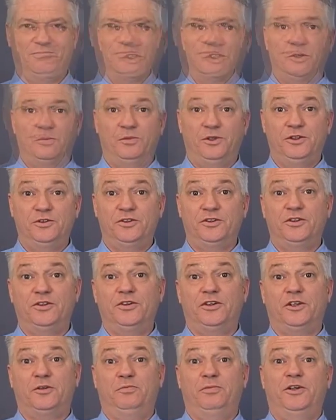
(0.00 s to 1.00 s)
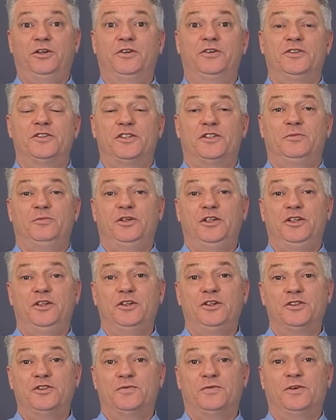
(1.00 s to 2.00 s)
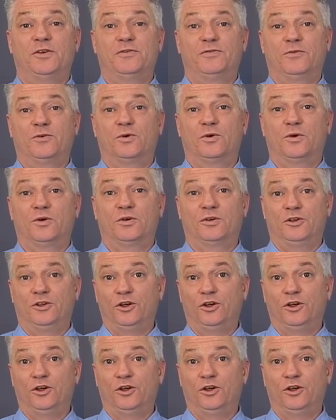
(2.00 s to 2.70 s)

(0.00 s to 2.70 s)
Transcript: So, Bluetooth appears to be useful for